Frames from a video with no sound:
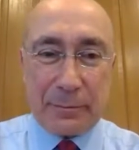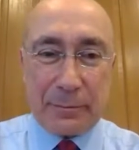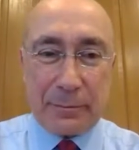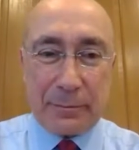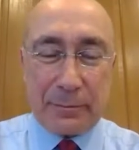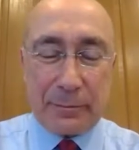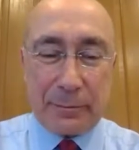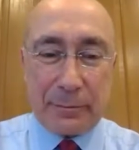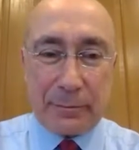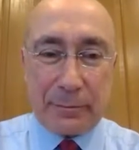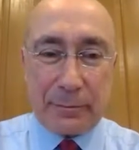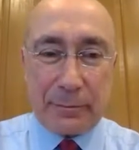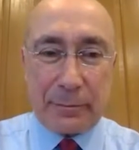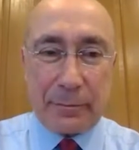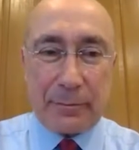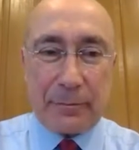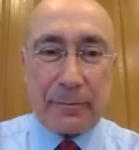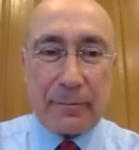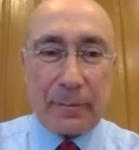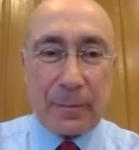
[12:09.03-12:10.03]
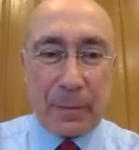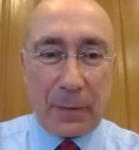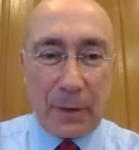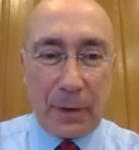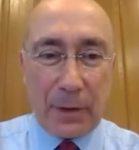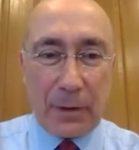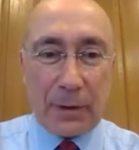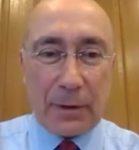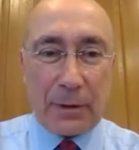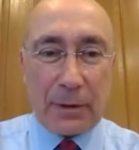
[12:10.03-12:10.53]

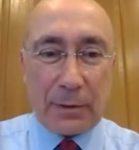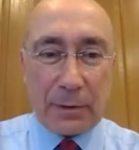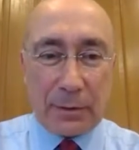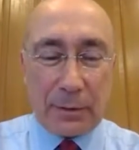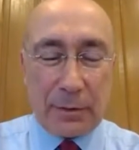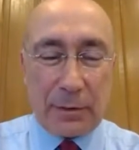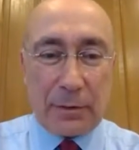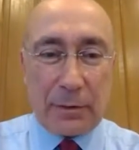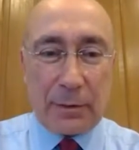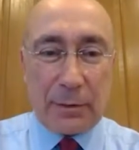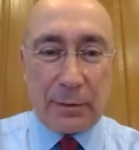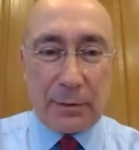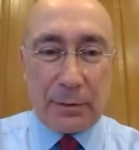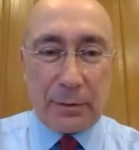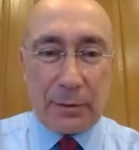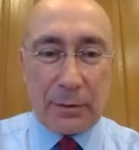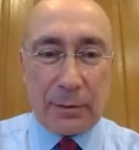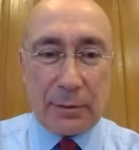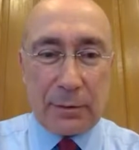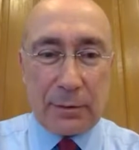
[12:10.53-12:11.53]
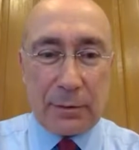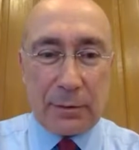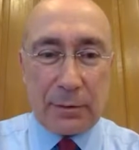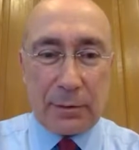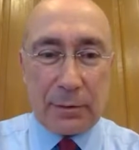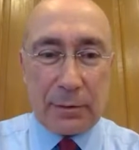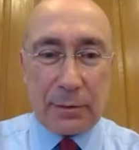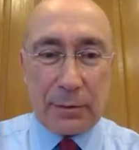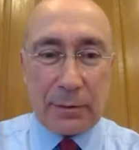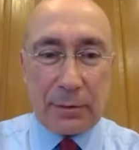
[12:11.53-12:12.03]

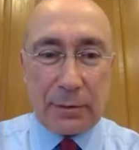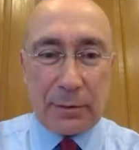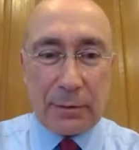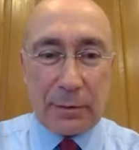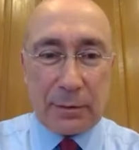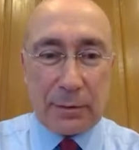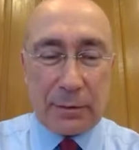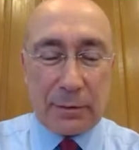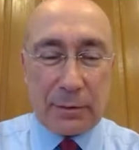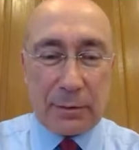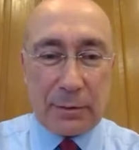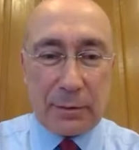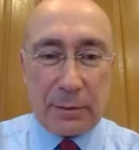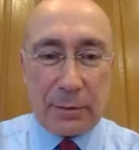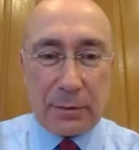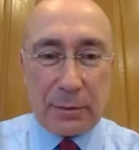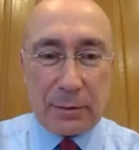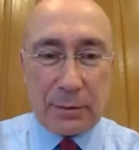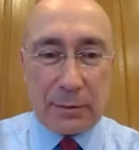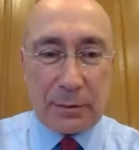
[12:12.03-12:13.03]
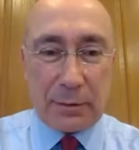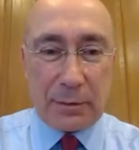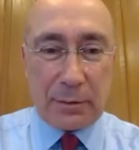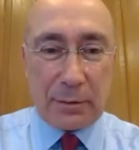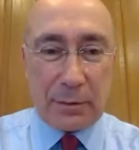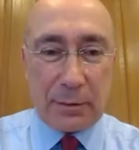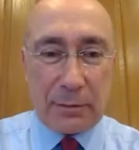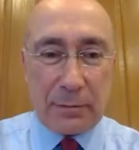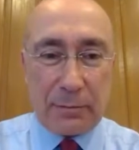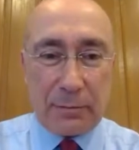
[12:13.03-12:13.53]

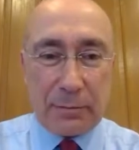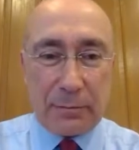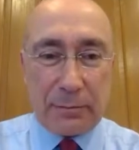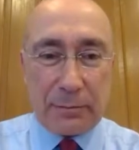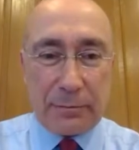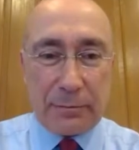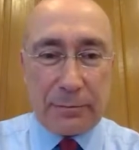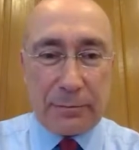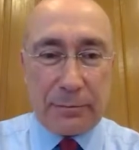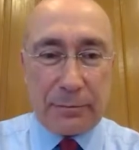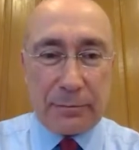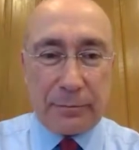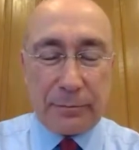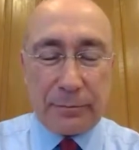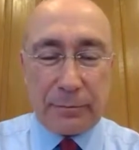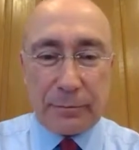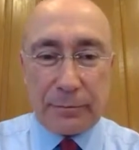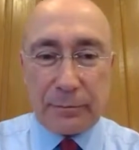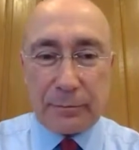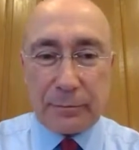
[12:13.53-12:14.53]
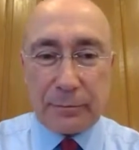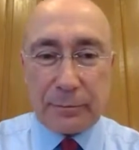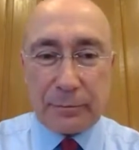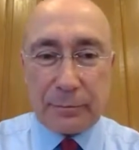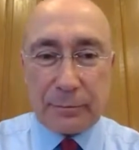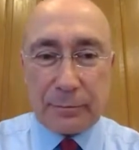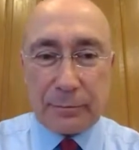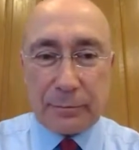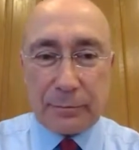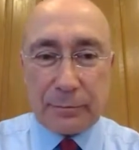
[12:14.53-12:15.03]

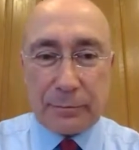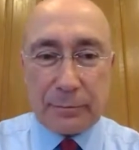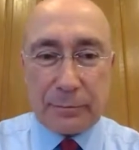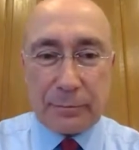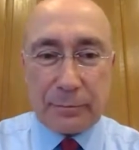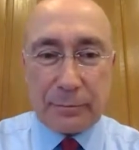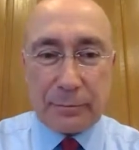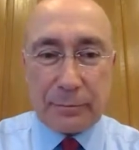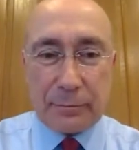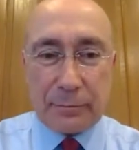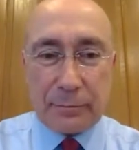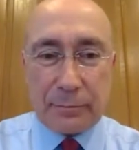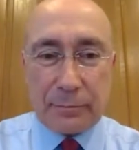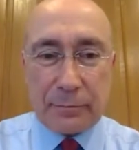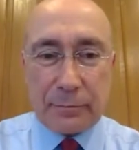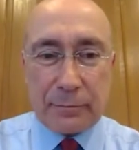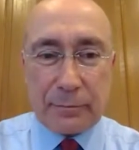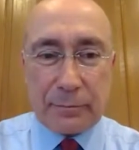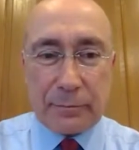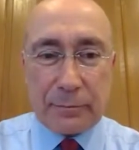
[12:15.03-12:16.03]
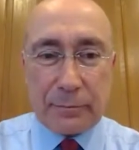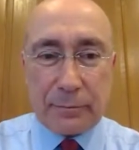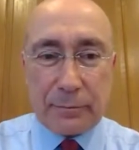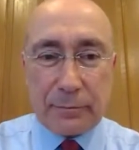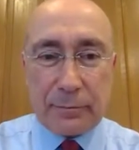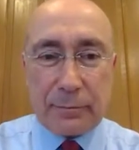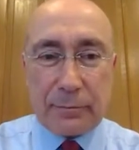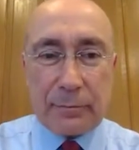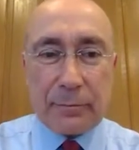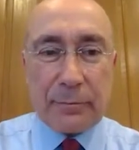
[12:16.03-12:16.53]

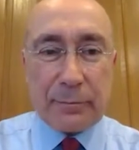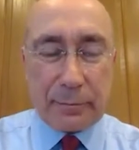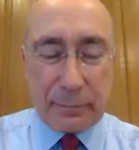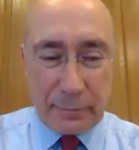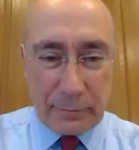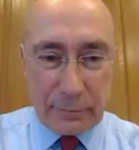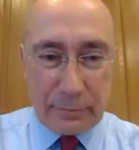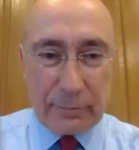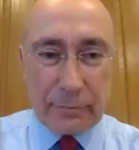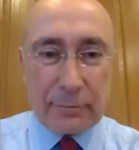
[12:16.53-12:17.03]
No words are spoken by the person on screen.